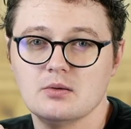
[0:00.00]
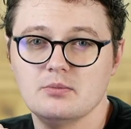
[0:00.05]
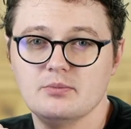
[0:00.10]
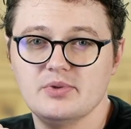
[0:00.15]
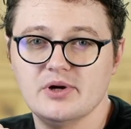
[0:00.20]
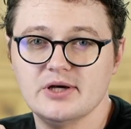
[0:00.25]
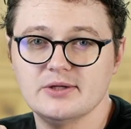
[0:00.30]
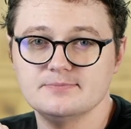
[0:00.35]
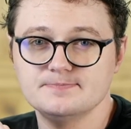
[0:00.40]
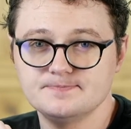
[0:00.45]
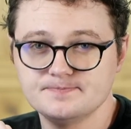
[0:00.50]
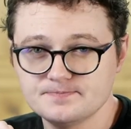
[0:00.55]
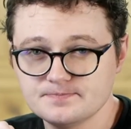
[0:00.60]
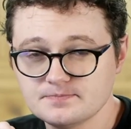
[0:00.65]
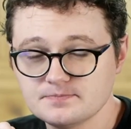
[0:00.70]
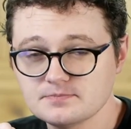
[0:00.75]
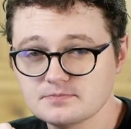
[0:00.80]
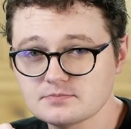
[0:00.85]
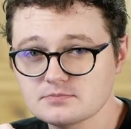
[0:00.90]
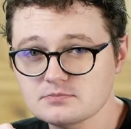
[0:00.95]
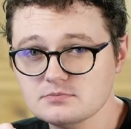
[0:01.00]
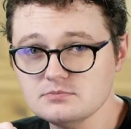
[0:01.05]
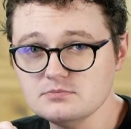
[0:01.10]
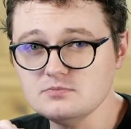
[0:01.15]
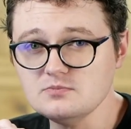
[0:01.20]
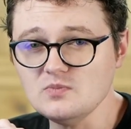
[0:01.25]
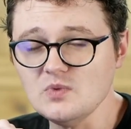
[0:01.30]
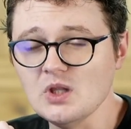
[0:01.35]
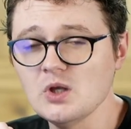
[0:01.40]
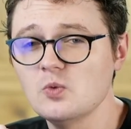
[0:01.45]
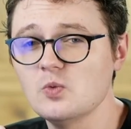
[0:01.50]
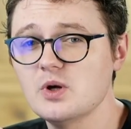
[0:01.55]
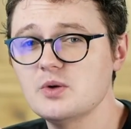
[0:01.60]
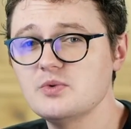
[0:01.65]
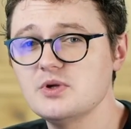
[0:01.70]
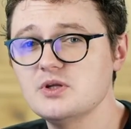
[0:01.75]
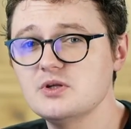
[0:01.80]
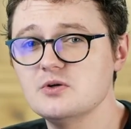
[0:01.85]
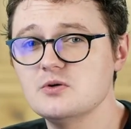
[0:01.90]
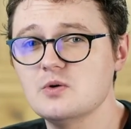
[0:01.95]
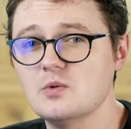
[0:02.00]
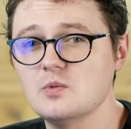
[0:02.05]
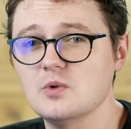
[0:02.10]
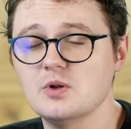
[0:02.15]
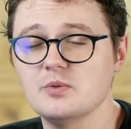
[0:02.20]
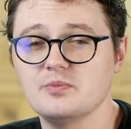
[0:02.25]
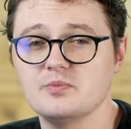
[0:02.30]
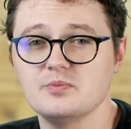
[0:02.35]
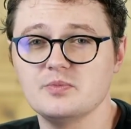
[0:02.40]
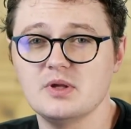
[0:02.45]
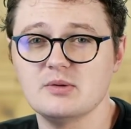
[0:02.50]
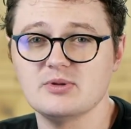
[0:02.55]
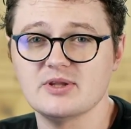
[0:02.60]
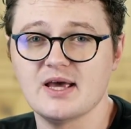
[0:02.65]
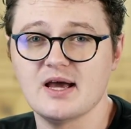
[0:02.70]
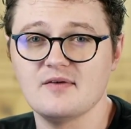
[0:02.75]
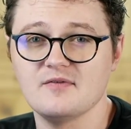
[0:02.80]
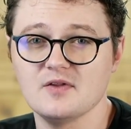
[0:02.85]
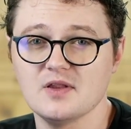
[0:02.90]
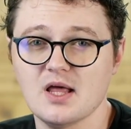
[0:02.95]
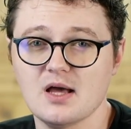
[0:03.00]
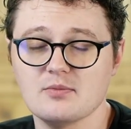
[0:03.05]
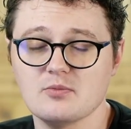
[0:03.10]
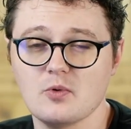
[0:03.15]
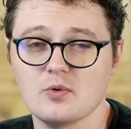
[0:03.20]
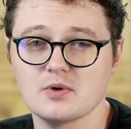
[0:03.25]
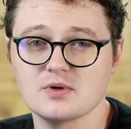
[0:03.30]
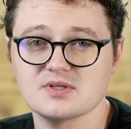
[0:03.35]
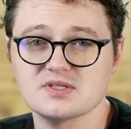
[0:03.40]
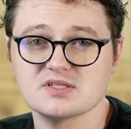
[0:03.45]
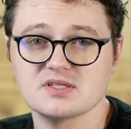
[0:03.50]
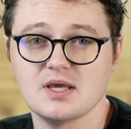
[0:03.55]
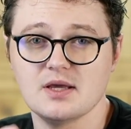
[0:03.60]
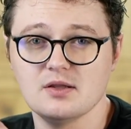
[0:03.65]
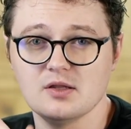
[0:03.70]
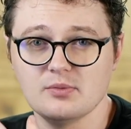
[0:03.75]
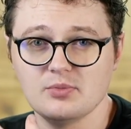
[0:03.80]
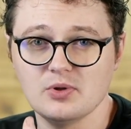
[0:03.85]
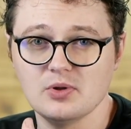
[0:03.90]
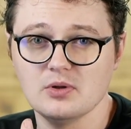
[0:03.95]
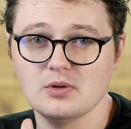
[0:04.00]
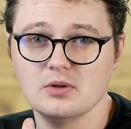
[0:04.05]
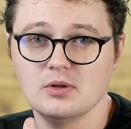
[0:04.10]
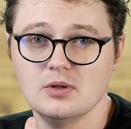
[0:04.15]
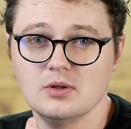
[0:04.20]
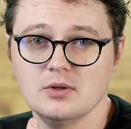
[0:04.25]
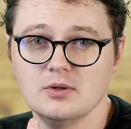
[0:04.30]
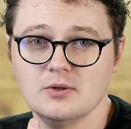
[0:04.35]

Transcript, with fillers: but when we do, we'll be able to have a lot more scalable